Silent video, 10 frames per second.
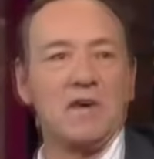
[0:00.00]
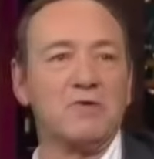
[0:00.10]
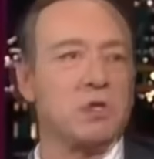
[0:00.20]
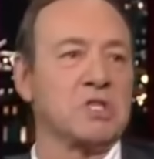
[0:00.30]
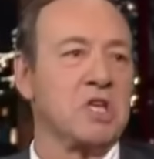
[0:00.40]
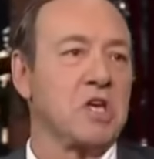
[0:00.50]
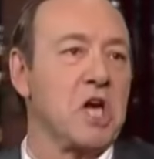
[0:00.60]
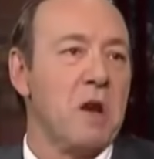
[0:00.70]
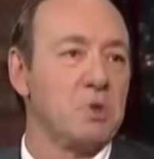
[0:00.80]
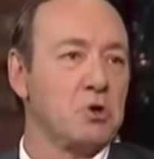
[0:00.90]
I'll give you a
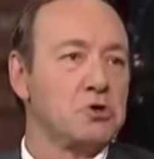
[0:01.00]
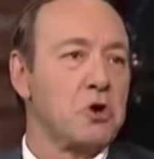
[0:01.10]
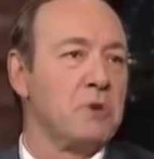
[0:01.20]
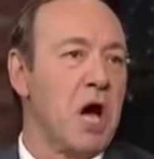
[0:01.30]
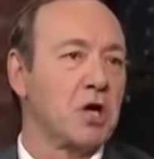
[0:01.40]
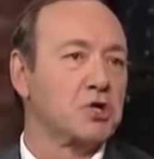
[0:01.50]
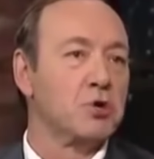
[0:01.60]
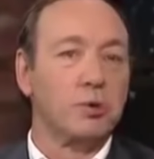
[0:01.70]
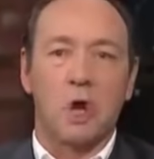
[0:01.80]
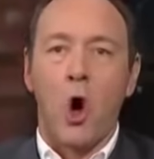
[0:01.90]
stick of gum. You can show me how
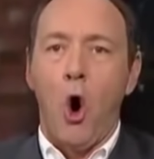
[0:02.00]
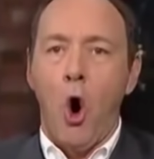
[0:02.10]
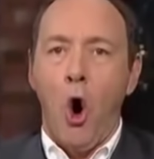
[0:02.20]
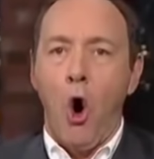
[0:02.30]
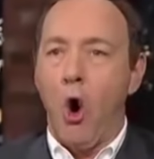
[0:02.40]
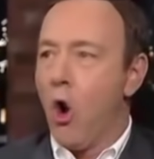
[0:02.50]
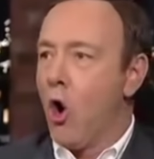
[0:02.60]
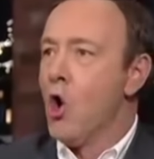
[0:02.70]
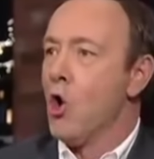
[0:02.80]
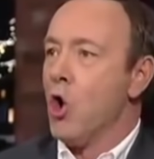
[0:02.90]
to chew it. Oh,
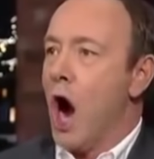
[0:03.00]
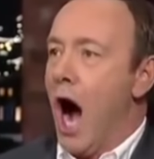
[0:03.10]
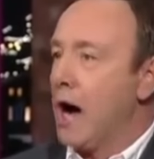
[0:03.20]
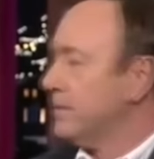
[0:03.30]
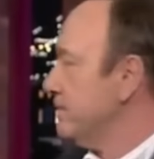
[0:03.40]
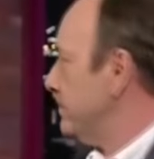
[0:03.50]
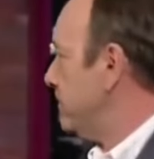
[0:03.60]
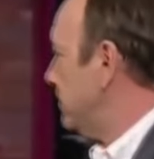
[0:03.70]
oh hoo-ha.